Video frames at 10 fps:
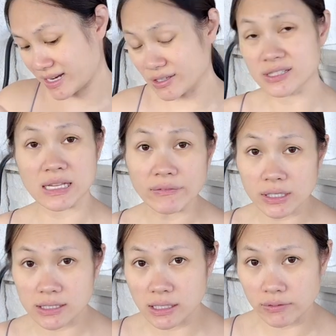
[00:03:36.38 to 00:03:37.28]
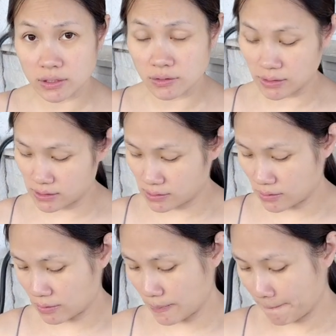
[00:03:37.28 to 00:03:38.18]
now, 77 degrees,
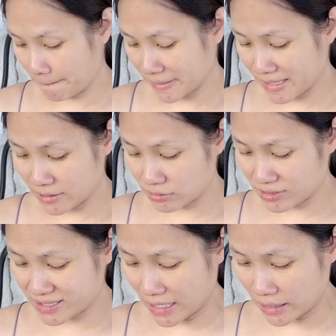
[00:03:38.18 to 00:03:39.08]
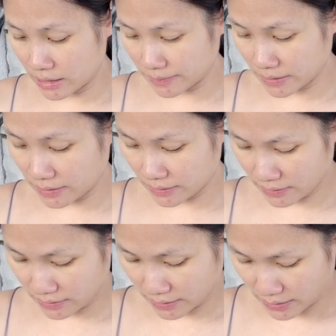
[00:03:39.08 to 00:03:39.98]
so kids are dying up there.
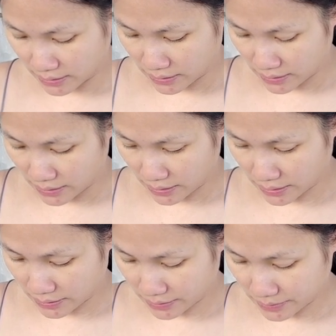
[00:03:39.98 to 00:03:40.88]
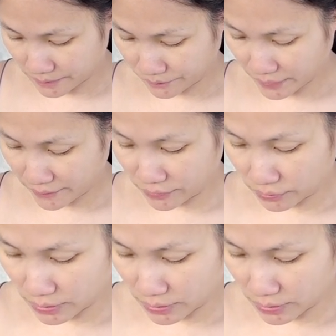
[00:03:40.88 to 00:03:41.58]
And um, I feel really